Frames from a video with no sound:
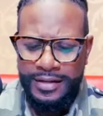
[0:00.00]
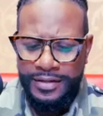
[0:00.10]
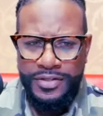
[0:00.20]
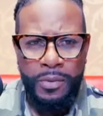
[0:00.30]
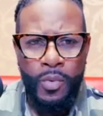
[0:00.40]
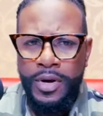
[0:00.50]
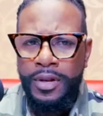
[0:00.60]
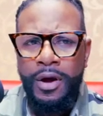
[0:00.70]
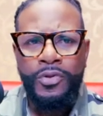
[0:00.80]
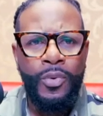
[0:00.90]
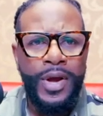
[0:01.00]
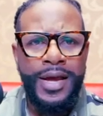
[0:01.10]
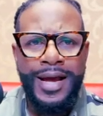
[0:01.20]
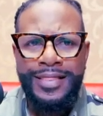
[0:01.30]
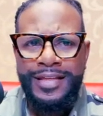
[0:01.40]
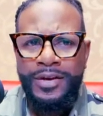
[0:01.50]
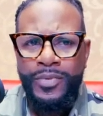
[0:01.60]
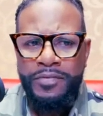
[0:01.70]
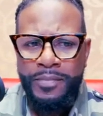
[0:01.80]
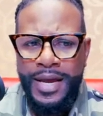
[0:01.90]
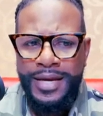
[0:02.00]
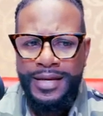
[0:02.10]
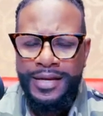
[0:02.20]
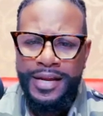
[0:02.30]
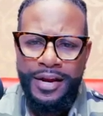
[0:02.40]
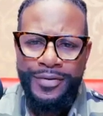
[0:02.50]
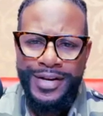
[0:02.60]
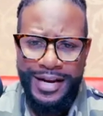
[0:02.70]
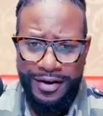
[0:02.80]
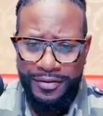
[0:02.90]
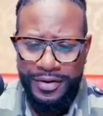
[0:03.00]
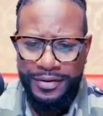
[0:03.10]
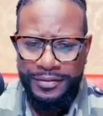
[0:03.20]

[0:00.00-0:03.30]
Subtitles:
Somewhere along the way, I think we've made an inherent error.